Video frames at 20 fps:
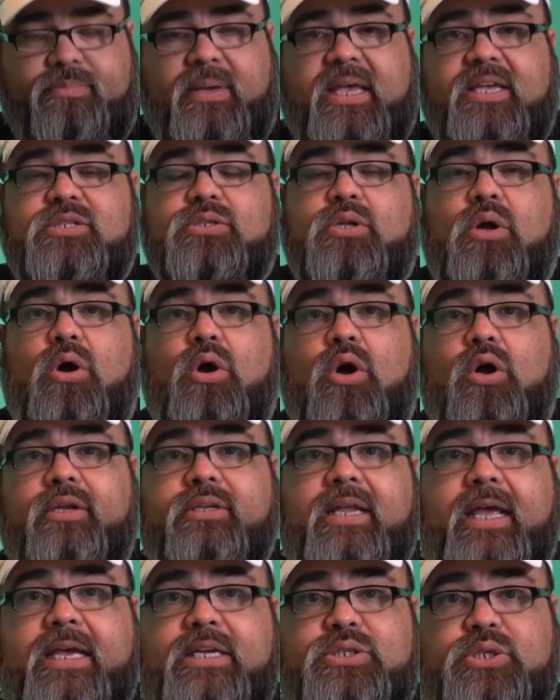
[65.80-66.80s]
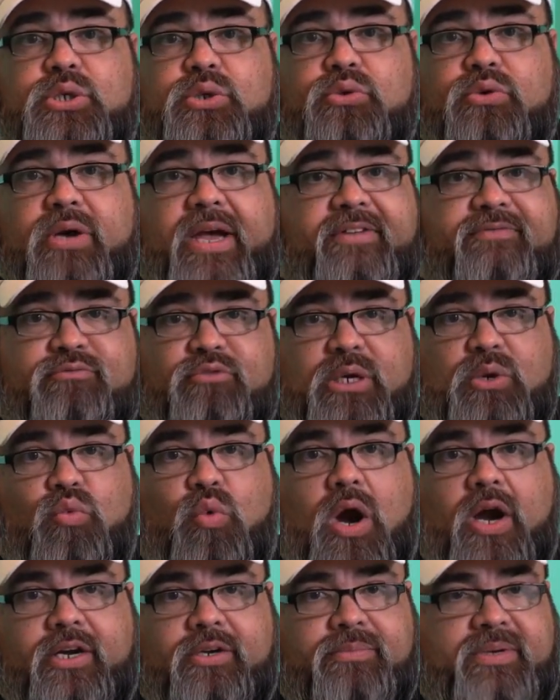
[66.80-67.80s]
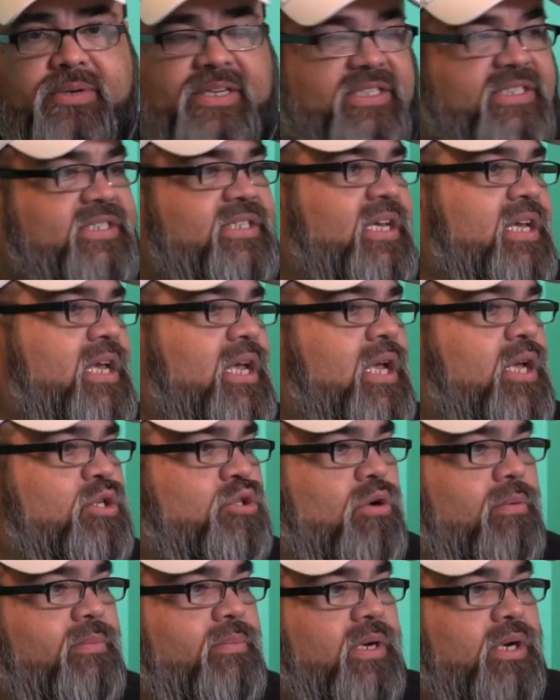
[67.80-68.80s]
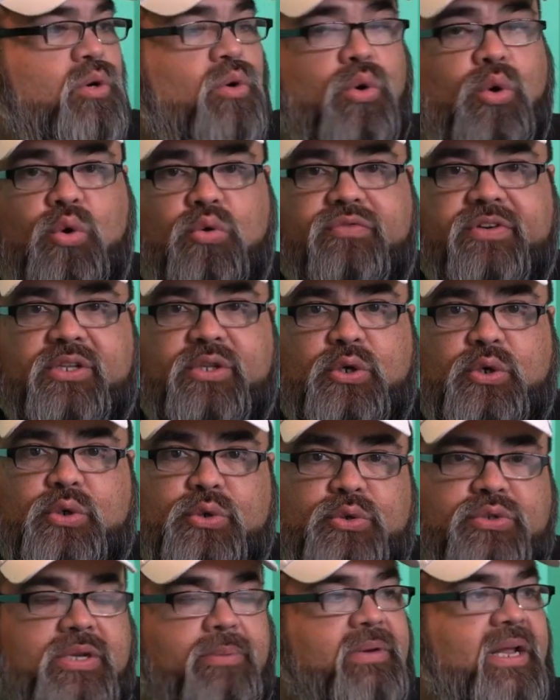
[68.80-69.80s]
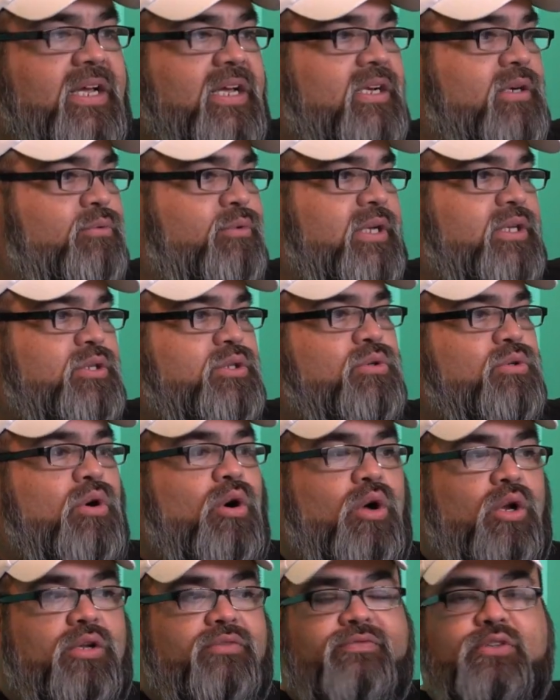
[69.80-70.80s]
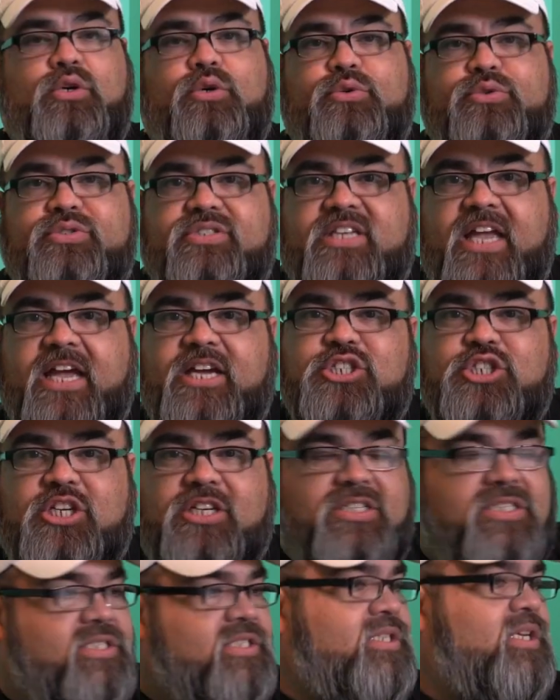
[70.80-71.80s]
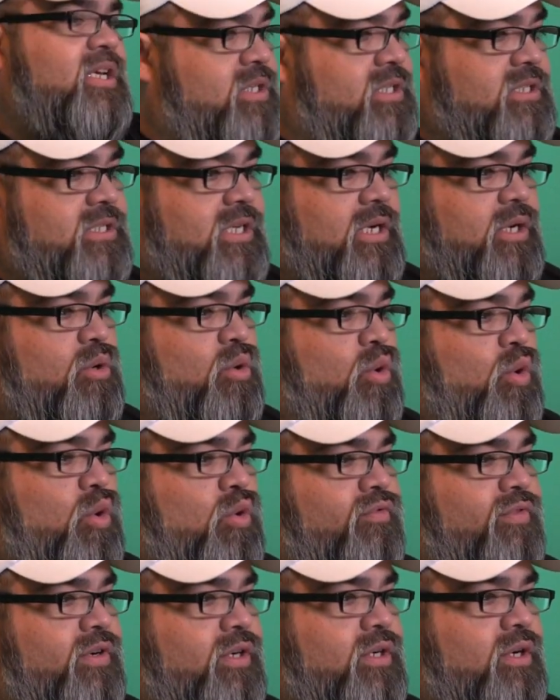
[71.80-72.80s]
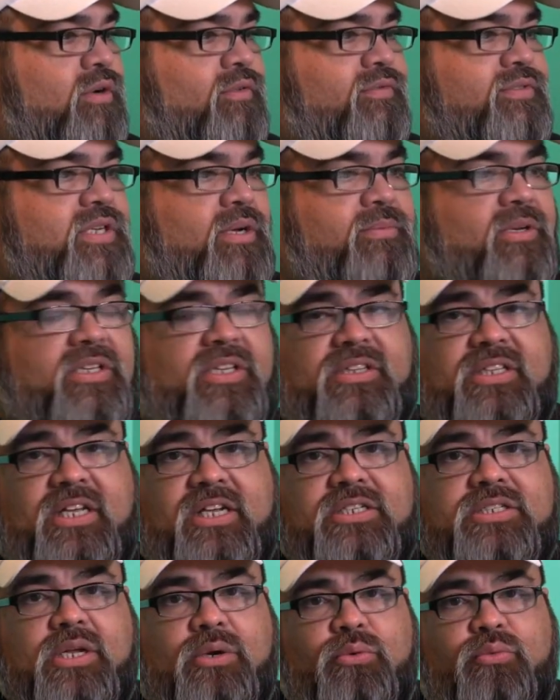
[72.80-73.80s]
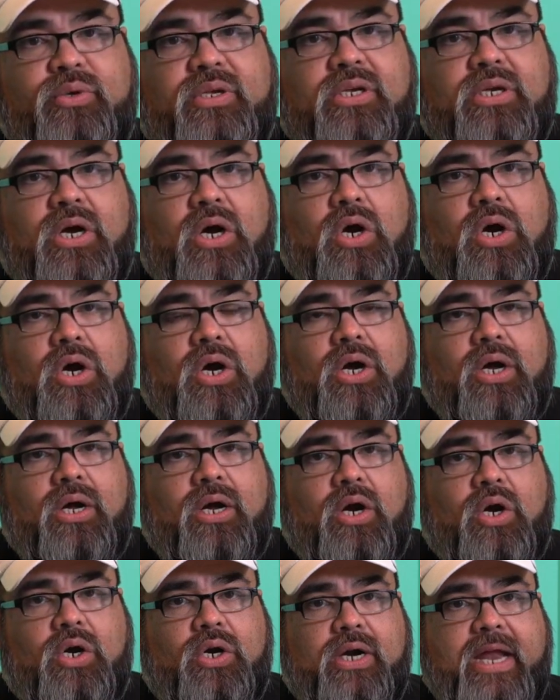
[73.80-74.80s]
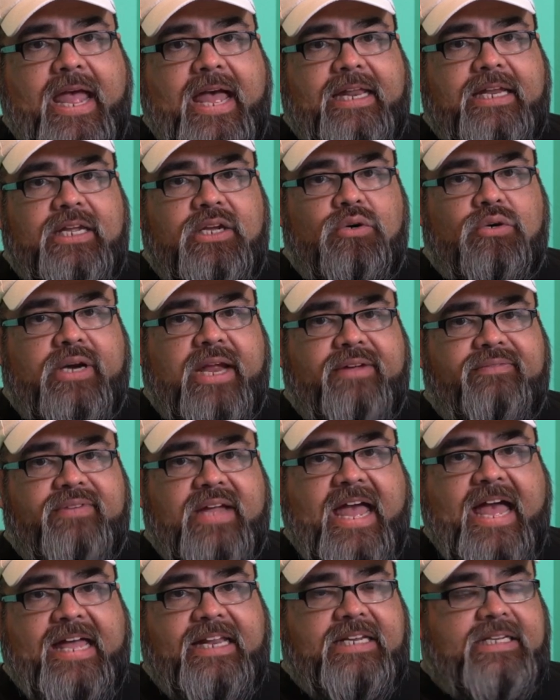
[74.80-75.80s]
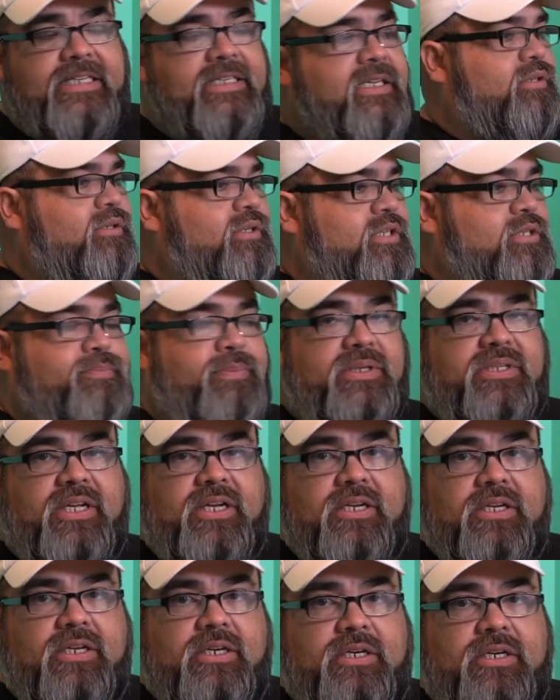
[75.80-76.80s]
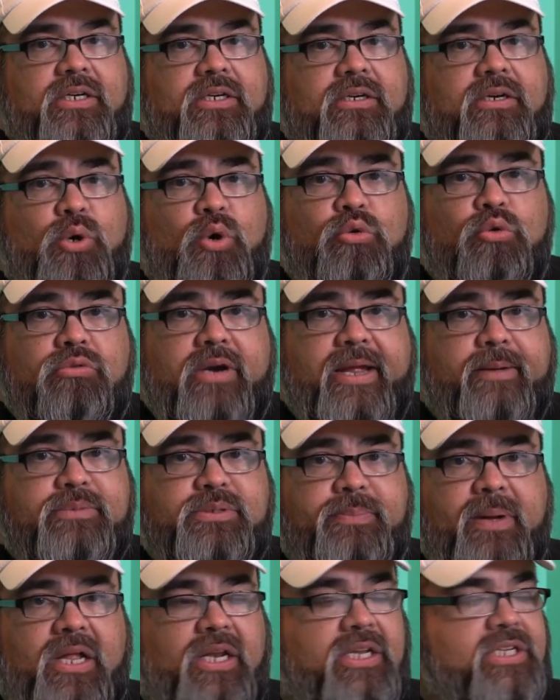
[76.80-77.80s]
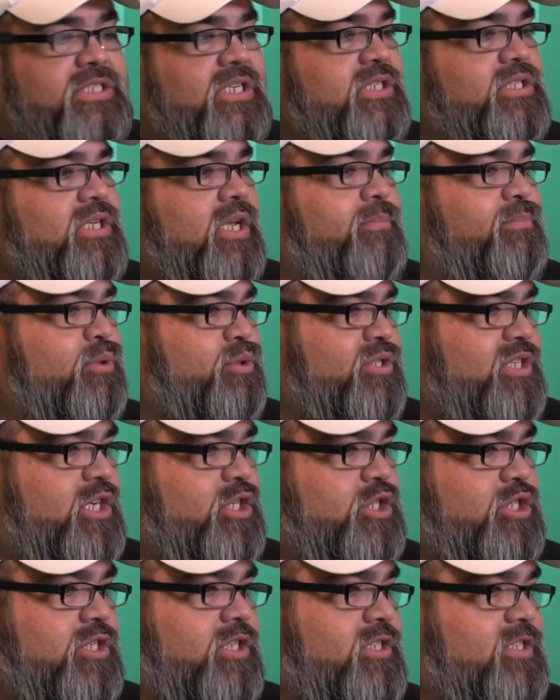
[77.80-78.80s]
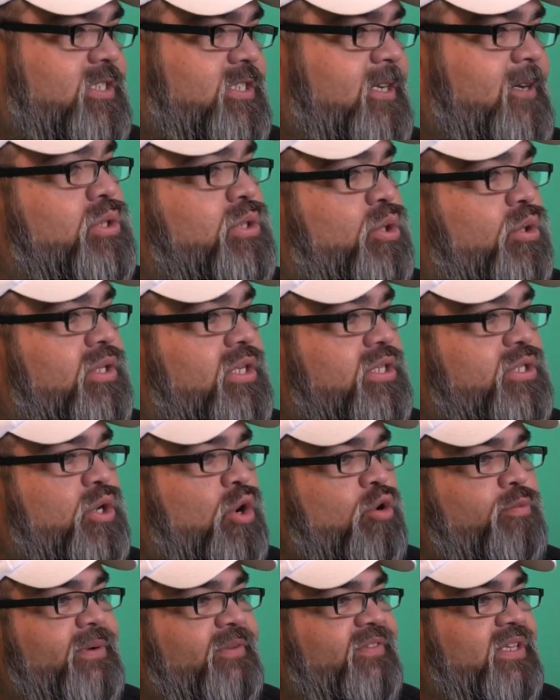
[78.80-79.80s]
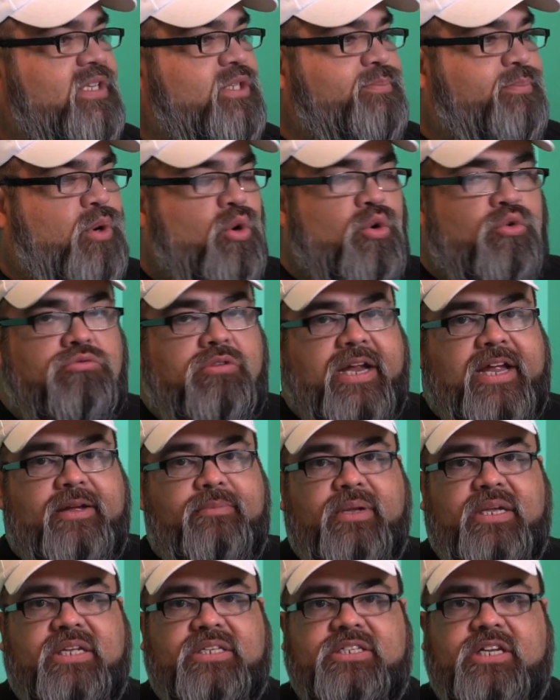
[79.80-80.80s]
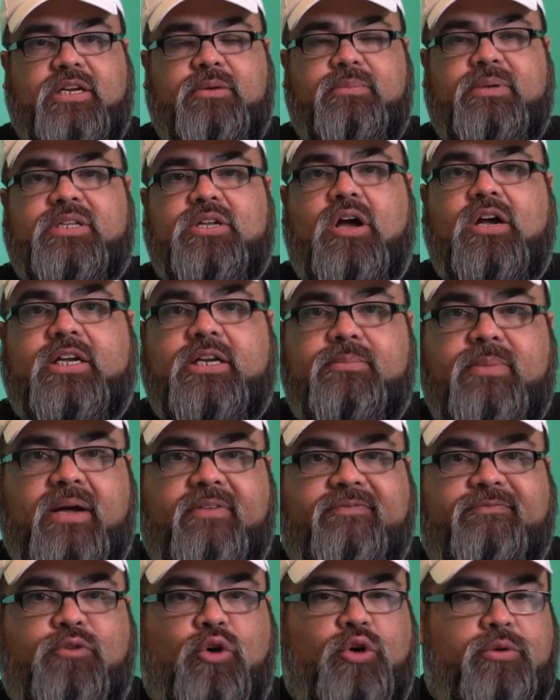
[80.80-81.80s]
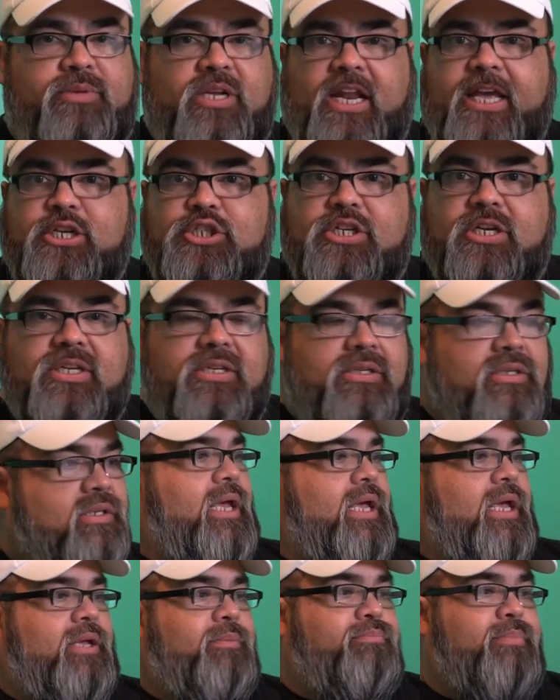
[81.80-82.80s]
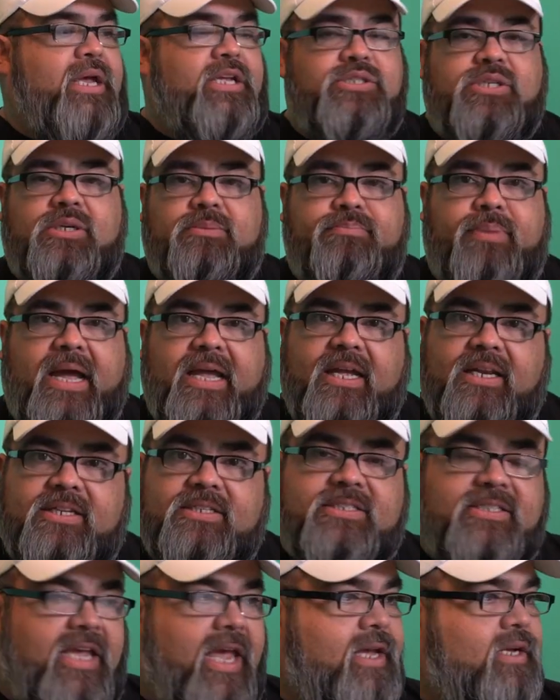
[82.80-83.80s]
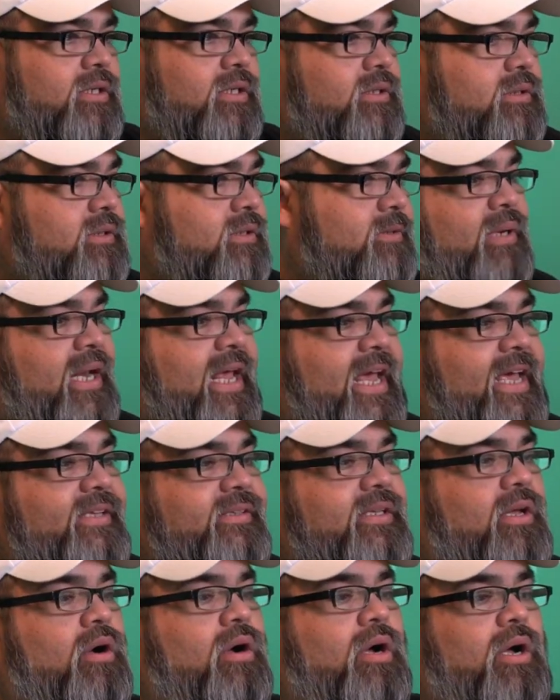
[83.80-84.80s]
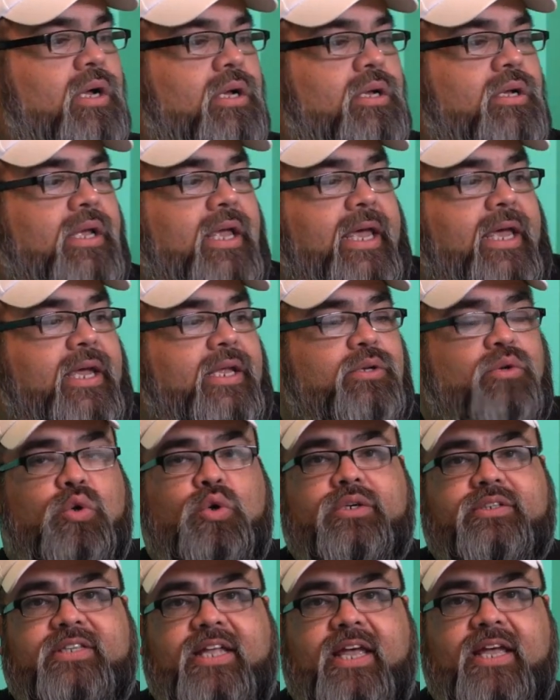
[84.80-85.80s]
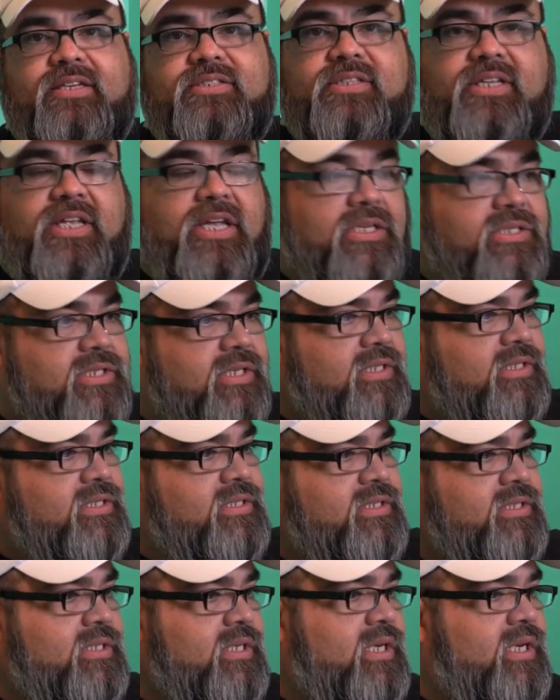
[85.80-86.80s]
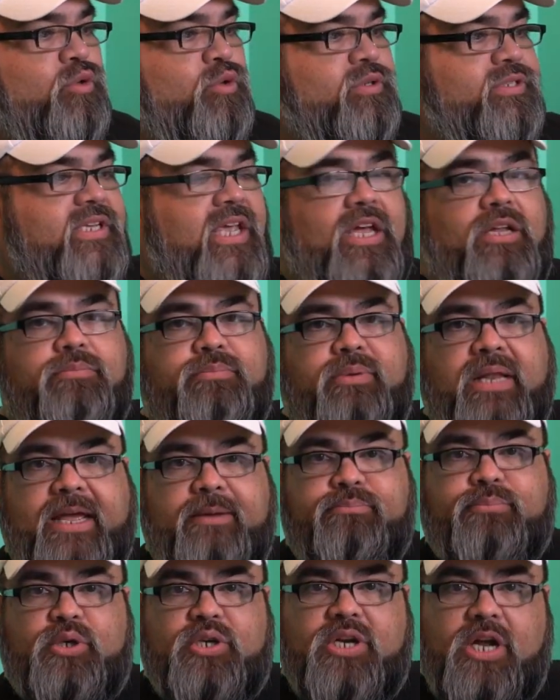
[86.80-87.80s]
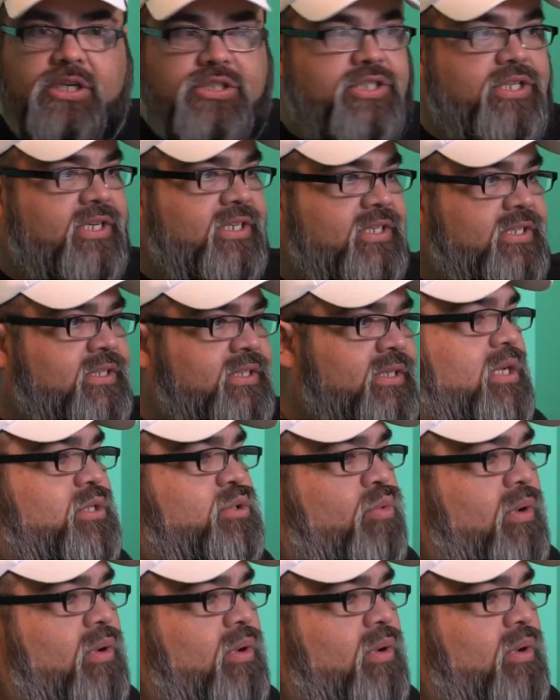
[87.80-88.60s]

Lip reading: based on SQF requirements. So I'm going to go over those. I'm not going to read you all of those sections. Just going to go over of some of the things that we are adding or have added to this particular programs, policies, and procedures. So the scope of this program, it's going to be talking about formulation and bench and pilot scale, plant and or test kitchens, full-scale plant production, as